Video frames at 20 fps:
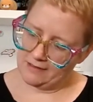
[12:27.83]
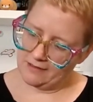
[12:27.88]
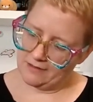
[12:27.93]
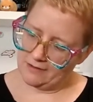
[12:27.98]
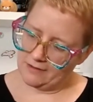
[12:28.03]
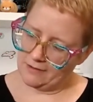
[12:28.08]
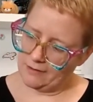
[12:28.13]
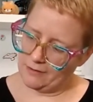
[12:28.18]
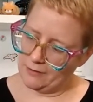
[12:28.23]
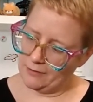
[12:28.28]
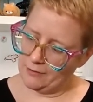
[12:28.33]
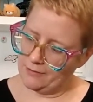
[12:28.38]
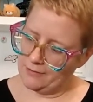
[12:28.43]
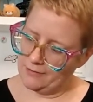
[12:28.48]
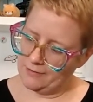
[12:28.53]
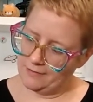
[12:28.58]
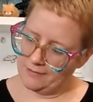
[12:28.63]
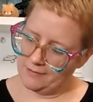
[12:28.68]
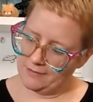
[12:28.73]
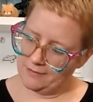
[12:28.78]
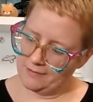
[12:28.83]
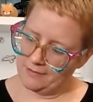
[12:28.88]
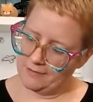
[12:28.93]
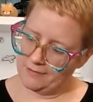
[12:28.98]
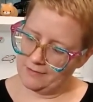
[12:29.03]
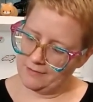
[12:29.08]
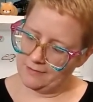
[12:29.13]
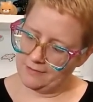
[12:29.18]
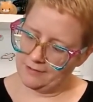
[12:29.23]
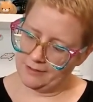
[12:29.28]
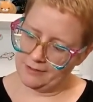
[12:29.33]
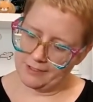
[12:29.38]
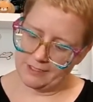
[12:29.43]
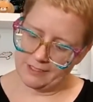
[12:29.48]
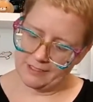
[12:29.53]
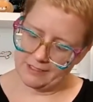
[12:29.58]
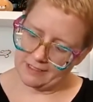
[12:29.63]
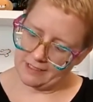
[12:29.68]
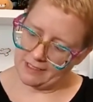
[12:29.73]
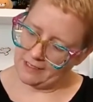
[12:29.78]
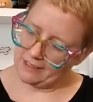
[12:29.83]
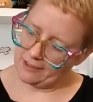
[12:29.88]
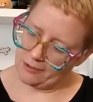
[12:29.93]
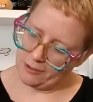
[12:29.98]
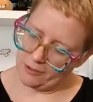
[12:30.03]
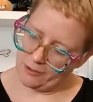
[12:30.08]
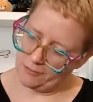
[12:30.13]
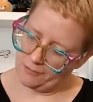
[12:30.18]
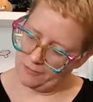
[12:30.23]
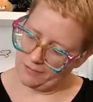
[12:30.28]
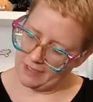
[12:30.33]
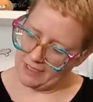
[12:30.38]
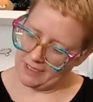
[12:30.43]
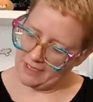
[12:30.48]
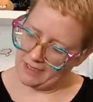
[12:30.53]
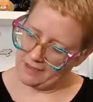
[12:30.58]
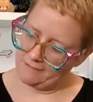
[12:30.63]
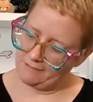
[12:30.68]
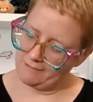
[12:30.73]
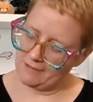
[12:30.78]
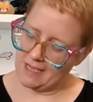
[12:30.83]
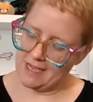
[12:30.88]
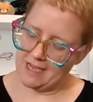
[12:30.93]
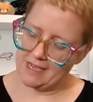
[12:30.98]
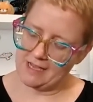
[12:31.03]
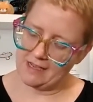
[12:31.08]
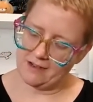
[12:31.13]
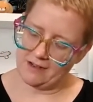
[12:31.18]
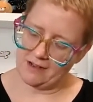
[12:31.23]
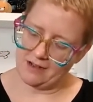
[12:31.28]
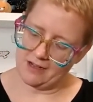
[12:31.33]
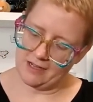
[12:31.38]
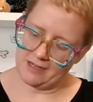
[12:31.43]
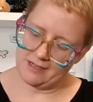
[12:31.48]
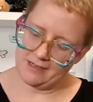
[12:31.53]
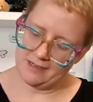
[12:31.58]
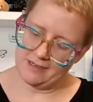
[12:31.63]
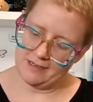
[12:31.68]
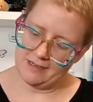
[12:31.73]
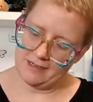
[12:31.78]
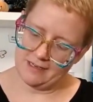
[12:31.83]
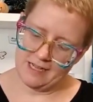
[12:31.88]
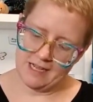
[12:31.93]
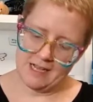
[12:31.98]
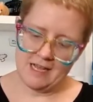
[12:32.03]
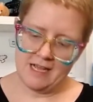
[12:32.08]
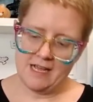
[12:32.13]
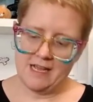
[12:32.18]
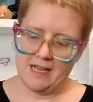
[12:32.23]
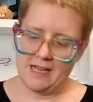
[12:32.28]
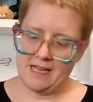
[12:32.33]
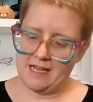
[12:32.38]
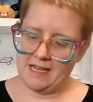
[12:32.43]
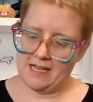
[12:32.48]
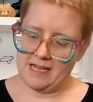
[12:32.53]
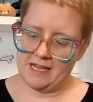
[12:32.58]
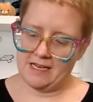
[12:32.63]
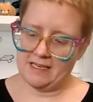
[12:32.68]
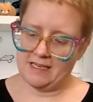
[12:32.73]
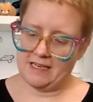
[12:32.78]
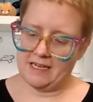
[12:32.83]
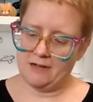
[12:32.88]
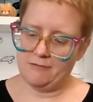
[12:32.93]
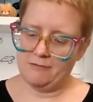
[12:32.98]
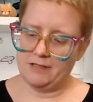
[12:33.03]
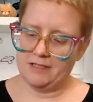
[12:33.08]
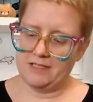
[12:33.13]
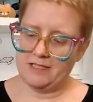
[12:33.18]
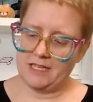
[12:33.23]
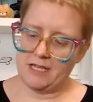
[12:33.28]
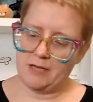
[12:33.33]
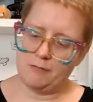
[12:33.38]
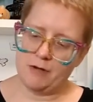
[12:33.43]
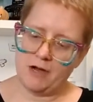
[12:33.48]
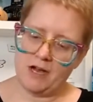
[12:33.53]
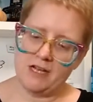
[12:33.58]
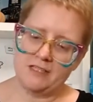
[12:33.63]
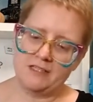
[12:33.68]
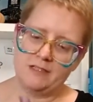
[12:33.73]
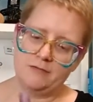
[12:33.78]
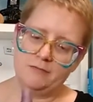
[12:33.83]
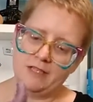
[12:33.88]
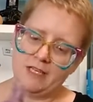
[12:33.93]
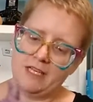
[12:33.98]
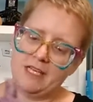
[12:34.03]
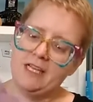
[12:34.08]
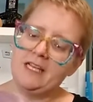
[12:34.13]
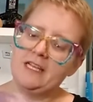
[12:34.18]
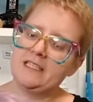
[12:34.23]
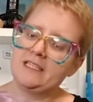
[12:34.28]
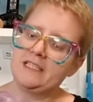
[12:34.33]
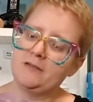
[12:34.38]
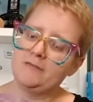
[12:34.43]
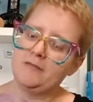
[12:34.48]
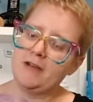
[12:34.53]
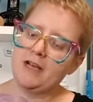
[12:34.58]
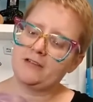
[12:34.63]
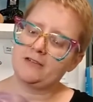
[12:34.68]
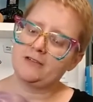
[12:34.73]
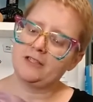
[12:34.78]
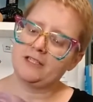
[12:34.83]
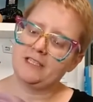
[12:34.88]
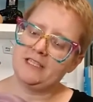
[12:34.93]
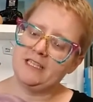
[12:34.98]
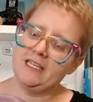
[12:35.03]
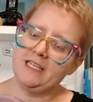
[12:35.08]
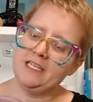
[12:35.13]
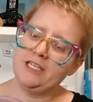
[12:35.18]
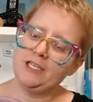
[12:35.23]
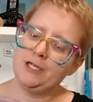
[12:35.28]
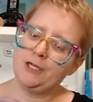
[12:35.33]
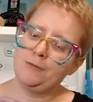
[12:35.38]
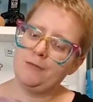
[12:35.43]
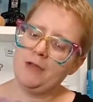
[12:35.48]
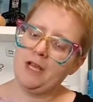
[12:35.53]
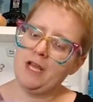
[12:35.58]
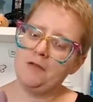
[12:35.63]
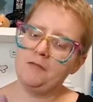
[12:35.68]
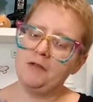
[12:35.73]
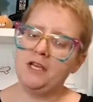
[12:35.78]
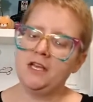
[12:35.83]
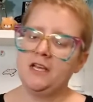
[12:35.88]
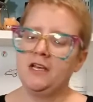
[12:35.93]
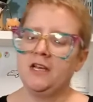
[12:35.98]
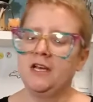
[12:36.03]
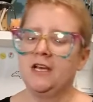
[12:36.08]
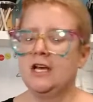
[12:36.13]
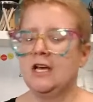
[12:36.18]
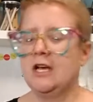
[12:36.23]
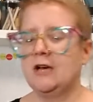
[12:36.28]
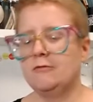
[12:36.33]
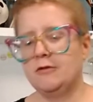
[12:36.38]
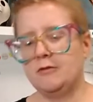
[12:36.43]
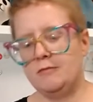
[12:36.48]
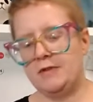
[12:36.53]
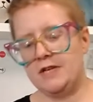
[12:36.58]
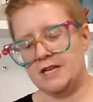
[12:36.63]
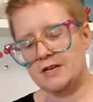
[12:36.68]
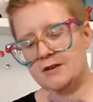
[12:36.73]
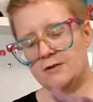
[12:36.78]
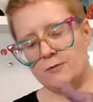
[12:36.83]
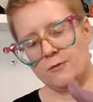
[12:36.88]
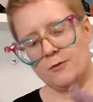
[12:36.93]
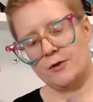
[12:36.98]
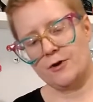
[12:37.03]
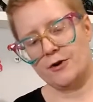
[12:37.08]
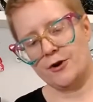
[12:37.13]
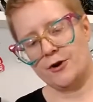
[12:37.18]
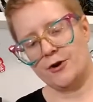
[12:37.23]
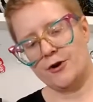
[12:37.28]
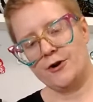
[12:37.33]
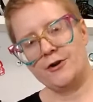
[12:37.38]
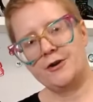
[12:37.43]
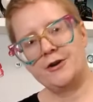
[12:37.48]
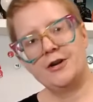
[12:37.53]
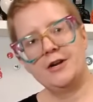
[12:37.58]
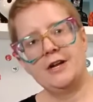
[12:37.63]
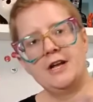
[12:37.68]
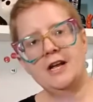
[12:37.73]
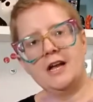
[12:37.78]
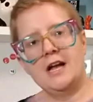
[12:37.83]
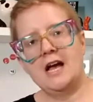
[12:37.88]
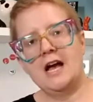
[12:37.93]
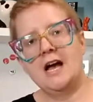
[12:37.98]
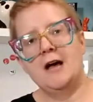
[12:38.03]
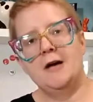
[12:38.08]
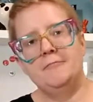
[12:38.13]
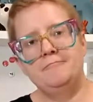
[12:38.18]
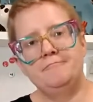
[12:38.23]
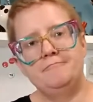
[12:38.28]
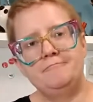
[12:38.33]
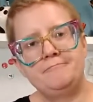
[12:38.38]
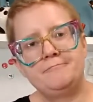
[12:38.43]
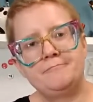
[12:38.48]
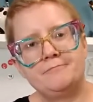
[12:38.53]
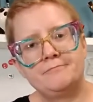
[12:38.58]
so you just gotta hope they hang on. And I would say possibly some extra stitching maybe would be in order. Let's